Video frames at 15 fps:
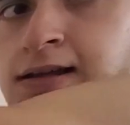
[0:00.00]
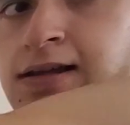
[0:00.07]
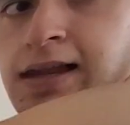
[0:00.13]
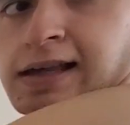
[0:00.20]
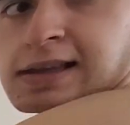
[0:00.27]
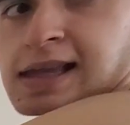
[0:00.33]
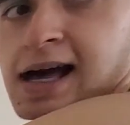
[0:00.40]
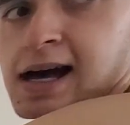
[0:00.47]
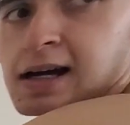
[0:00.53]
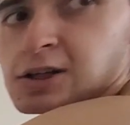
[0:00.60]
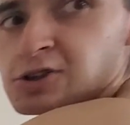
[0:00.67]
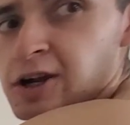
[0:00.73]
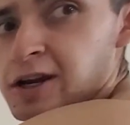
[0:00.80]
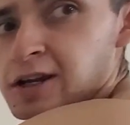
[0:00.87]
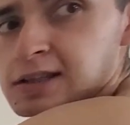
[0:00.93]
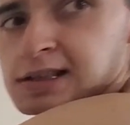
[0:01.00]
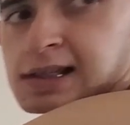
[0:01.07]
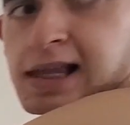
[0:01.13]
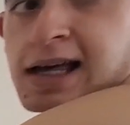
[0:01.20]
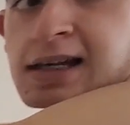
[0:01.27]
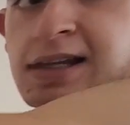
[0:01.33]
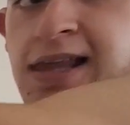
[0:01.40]
like that. Try not to
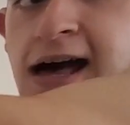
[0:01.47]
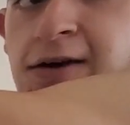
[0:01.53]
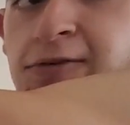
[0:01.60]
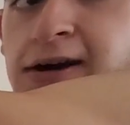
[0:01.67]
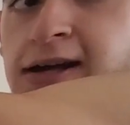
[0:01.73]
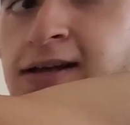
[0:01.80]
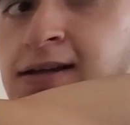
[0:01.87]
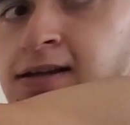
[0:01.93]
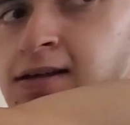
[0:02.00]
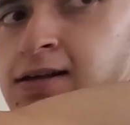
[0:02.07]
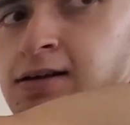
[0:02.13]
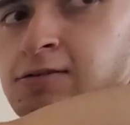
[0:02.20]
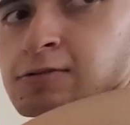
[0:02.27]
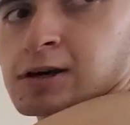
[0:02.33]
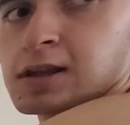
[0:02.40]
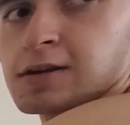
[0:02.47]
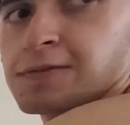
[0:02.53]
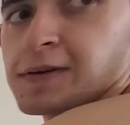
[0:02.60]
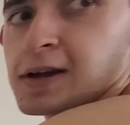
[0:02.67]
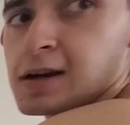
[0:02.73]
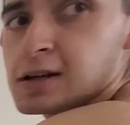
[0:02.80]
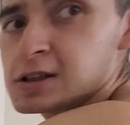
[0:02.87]
land that way with your
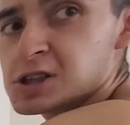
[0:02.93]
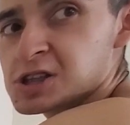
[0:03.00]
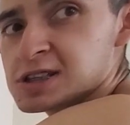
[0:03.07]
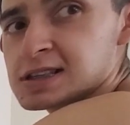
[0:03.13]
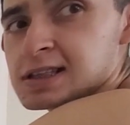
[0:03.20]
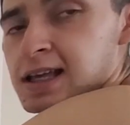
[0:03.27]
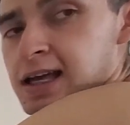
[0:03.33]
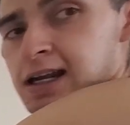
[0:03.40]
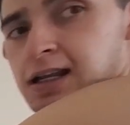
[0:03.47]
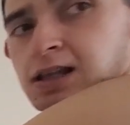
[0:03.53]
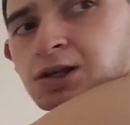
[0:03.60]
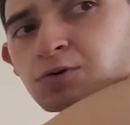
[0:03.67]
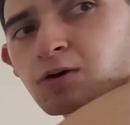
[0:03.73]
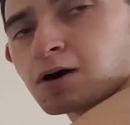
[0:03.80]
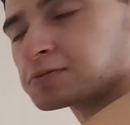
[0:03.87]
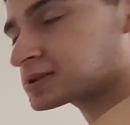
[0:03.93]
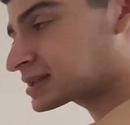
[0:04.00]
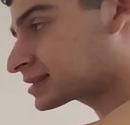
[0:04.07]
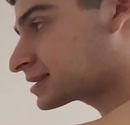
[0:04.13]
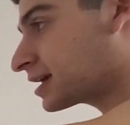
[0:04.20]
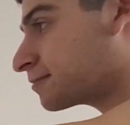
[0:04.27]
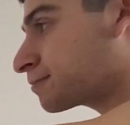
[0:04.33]
fingers just hitting the wall with
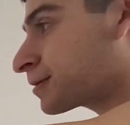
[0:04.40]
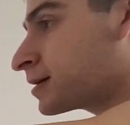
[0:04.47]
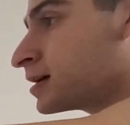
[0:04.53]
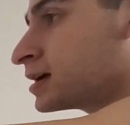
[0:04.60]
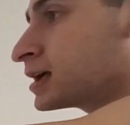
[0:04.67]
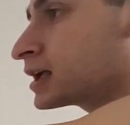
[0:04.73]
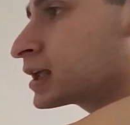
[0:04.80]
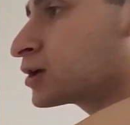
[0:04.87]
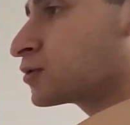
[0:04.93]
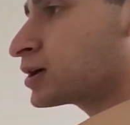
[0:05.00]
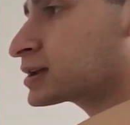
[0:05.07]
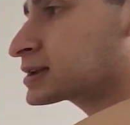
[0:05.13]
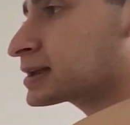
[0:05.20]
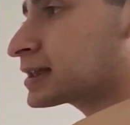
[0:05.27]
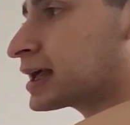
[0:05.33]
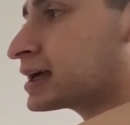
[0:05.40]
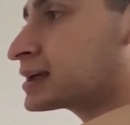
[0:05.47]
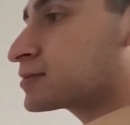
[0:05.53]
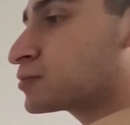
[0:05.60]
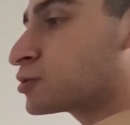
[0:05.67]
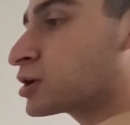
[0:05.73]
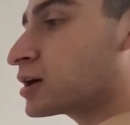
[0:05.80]
the tip. You want to
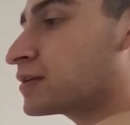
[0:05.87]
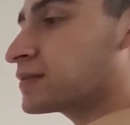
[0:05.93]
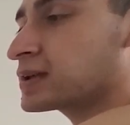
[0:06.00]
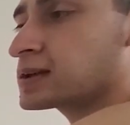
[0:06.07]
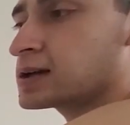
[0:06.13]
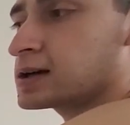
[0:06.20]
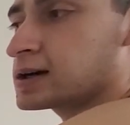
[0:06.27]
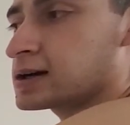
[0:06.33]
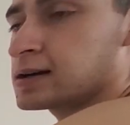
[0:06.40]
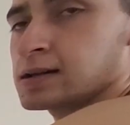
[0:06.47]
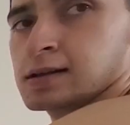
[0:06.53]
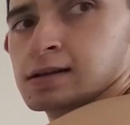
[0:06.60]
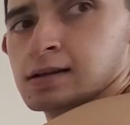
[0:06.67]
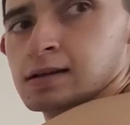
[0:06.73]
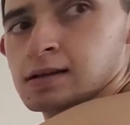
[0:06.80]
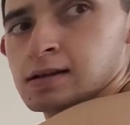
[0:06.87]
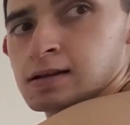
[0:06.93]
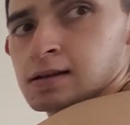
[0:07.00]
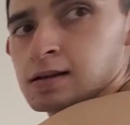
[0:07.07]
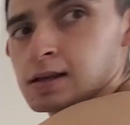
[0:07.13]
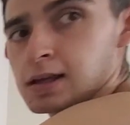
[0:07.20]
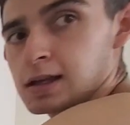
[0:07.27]
land more in a,
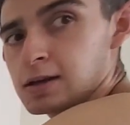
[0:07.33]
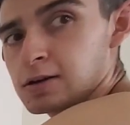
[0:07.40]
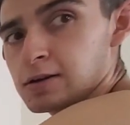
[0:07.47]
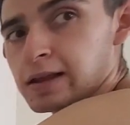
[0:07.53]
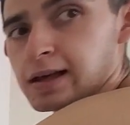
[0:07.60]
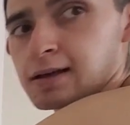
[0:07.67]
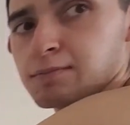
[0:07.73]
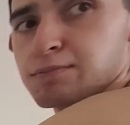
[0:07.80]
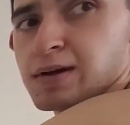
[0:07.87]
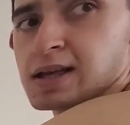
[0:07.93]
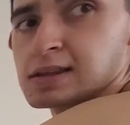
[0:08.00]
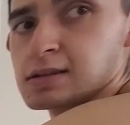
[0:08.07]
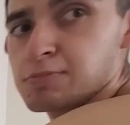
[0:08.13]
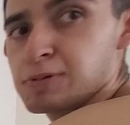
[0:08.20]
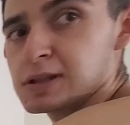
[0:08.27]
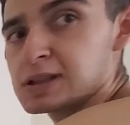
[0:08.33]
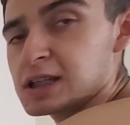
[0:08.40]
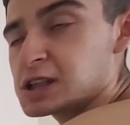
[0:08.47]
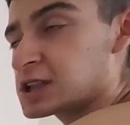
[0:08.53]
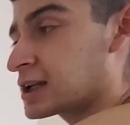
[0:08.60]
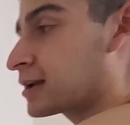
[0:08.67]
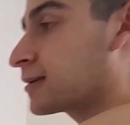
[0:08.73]
like bent
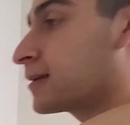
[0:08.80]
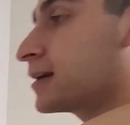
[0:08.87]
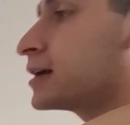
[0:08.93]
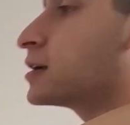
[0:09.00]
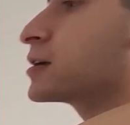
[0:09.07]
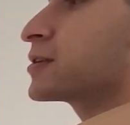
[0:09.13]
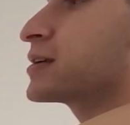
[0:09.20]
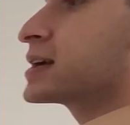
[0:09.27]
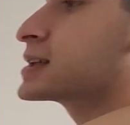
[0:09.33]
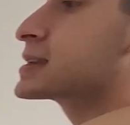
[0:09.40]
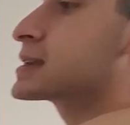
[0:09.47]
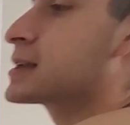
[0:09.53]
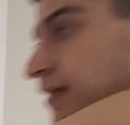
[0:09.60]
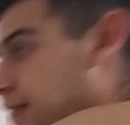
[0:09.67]
position in your wrist.